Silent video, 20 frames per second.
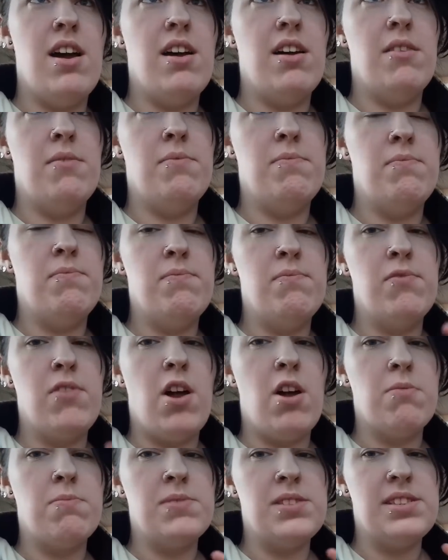
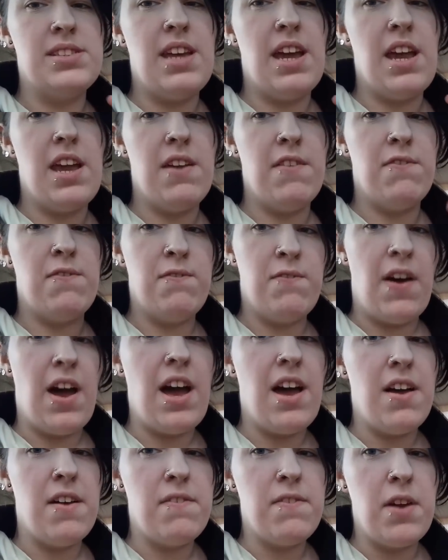Vlogmas Day
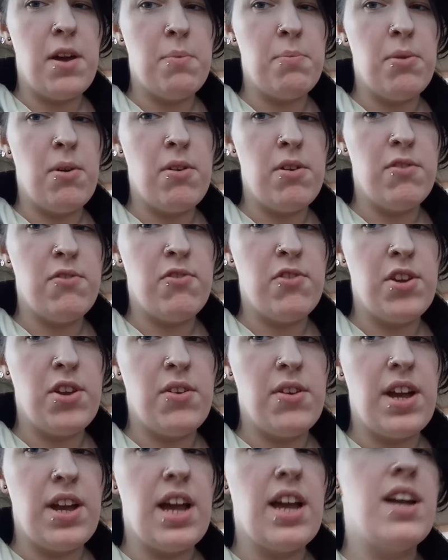5 uploaded for
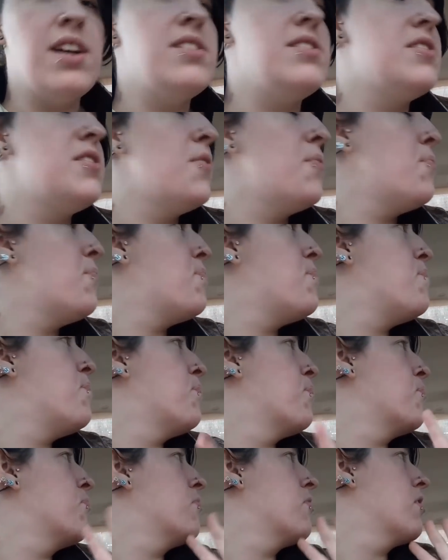you guys
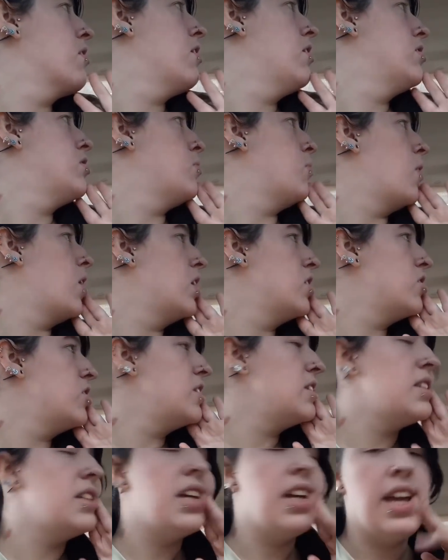to watch
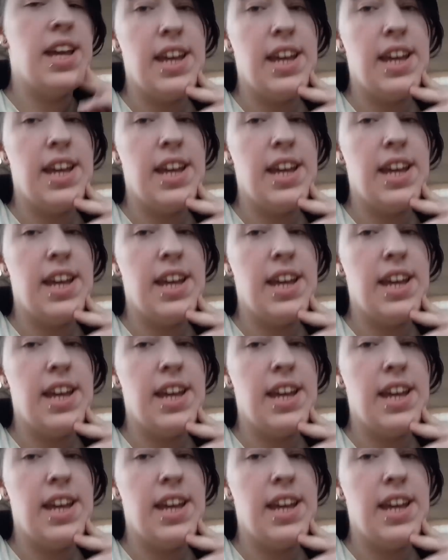it.